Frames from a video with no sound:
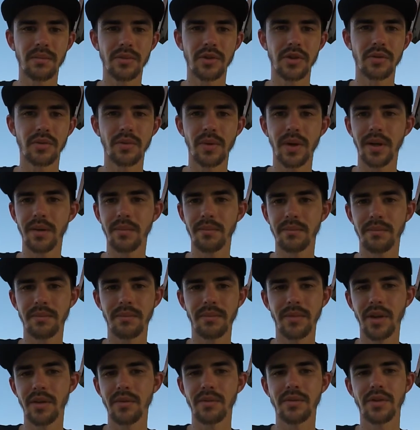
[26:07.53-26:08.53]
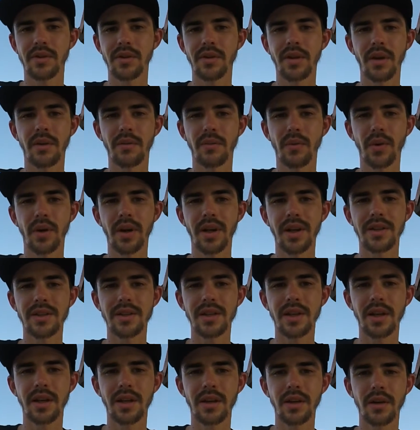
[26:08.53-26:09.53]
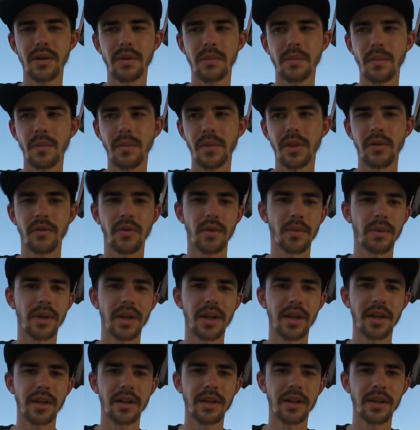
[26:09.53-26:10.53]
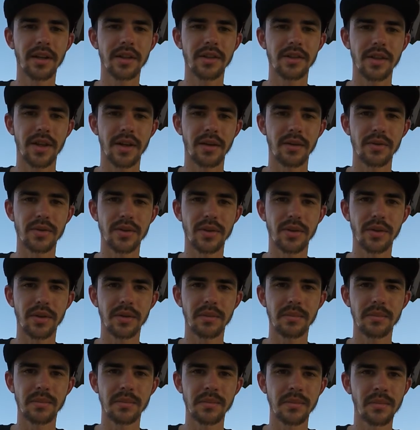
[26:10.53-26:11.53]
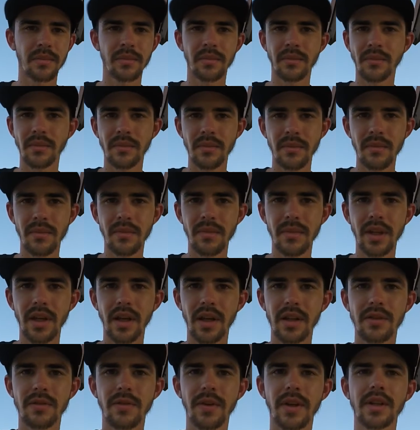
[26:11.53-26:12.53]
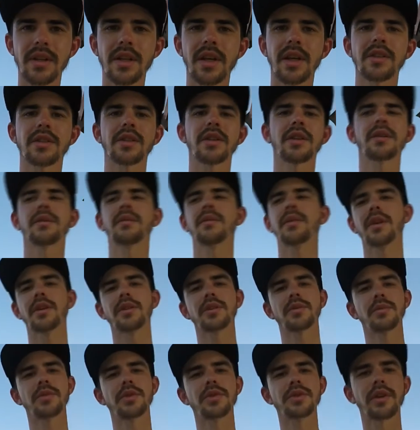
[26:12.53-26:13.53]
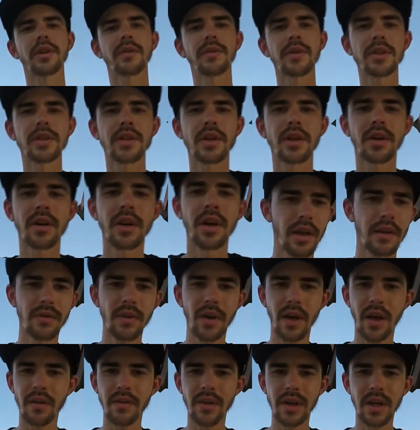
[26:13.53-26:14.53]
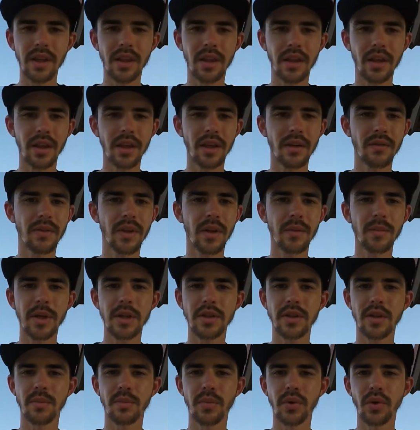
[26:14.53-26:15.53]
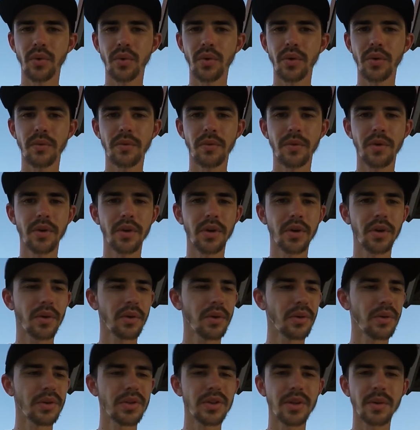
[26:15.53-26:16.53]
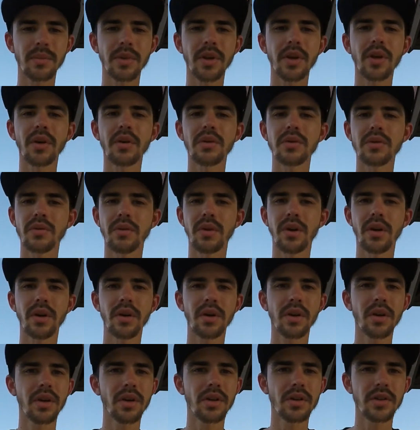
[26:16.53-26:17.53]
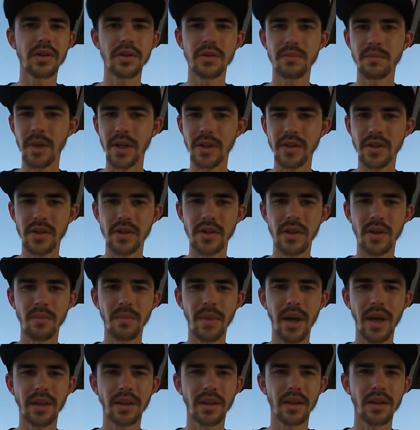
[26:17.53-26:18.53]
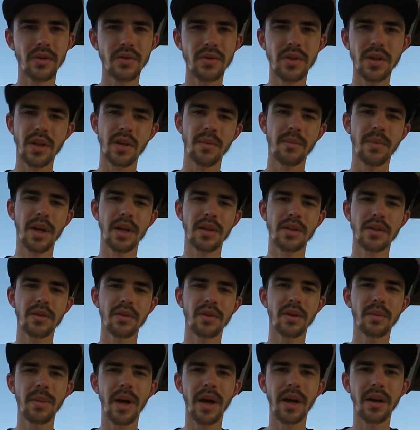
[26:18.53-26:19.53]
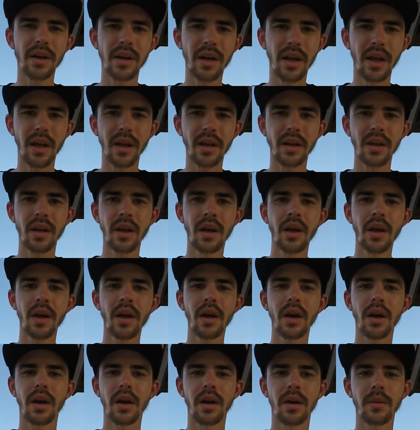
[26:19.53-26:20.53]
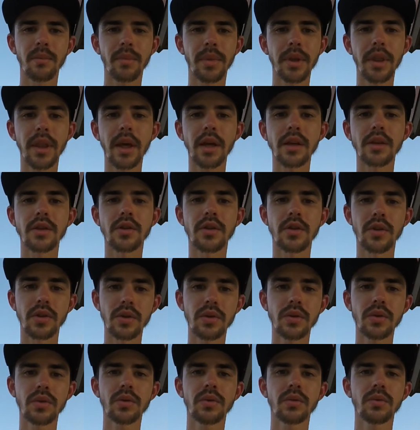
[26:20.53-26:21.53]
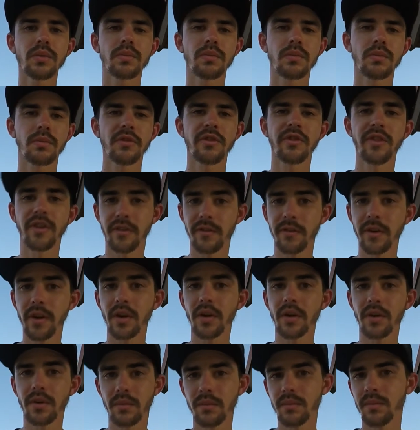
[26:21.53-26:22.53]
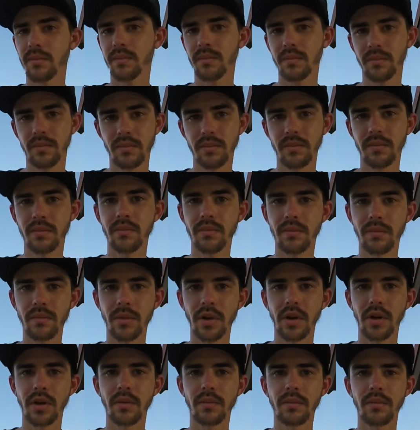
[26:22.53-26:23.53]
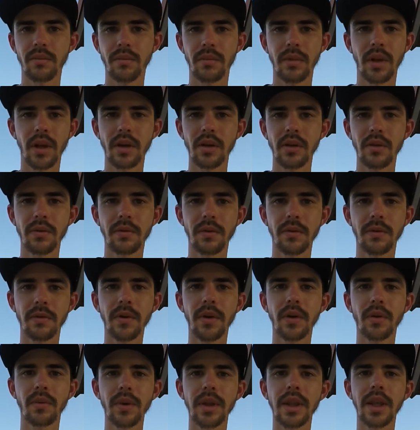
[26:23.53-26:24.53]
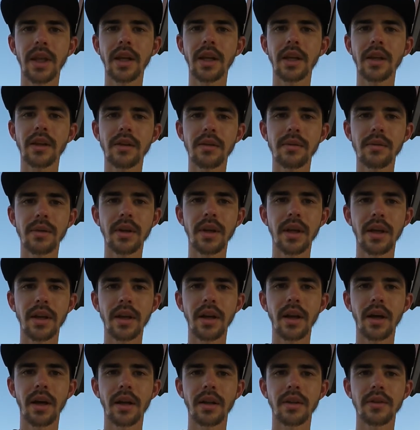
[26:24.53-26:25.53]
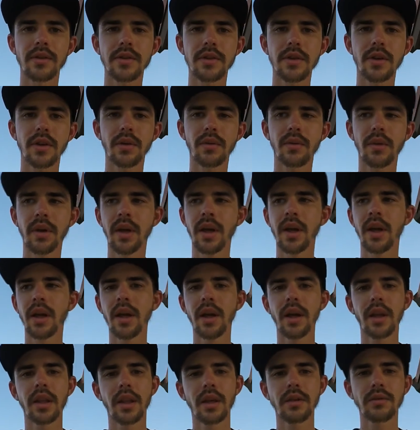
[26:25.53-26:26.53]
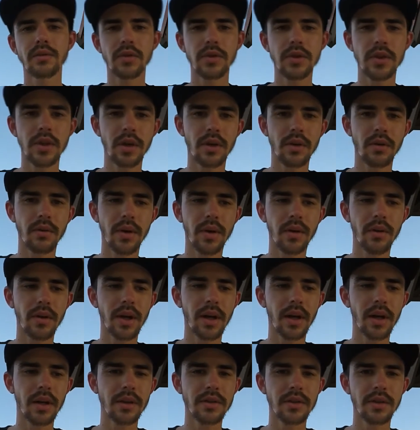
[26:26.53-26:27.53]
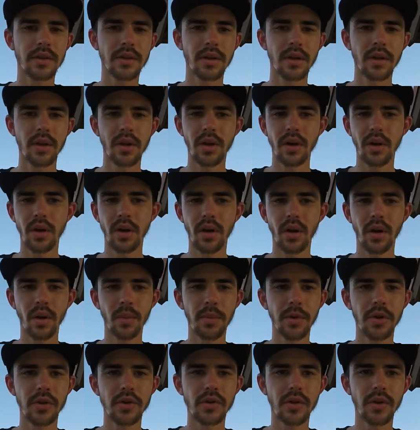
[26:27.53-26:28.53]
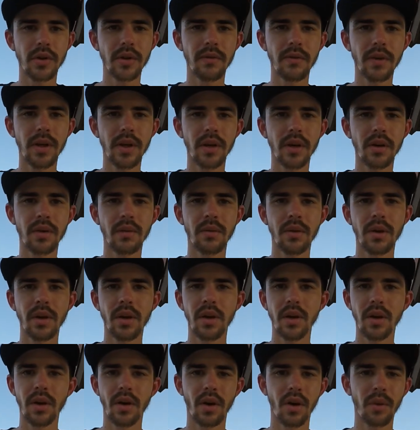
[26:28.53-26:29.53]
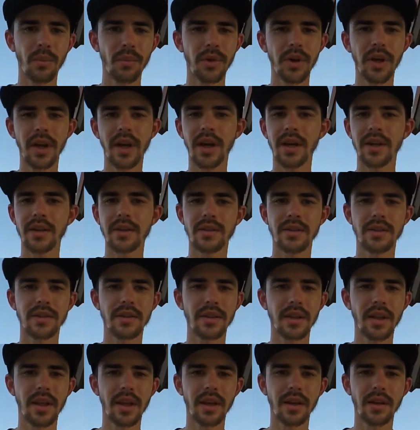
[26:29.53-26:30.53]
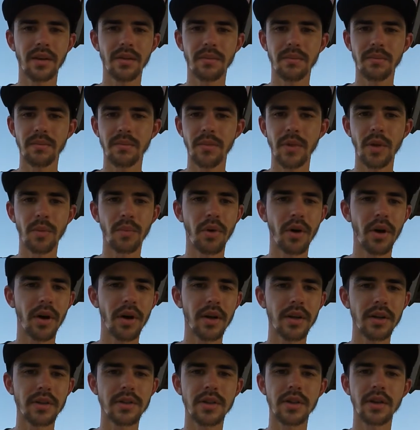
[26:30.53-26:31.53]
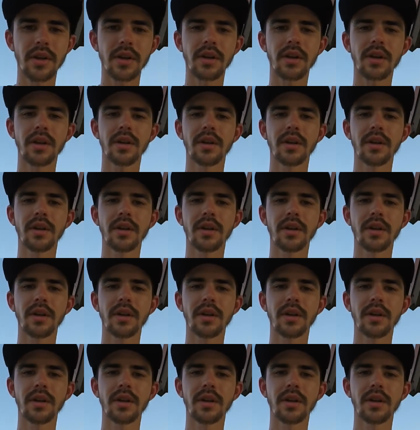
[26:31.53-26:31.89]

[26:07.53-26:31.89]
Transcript: So right, it took like 4 days to get here from Connecticut to Arizona. It's fantastic customer service here. If you have anything, if they mess up an order for you or something goes wrong, you can just message them back. They usually get back to you in about a day, but they do fulfill, they do fulfill what they need to get done. So thanks for sticking around, guys. Hope you enjoyed the video. Hope you guys like the products here.